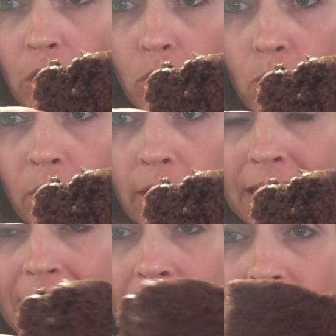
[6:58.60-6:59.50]
You could
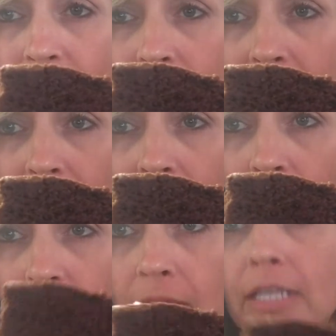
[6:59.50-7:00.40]
never
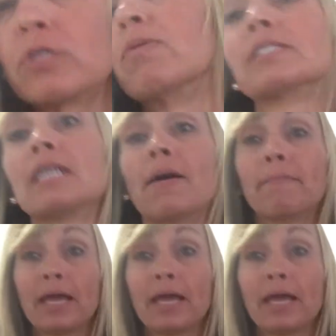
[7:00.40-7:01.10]
tell that this was not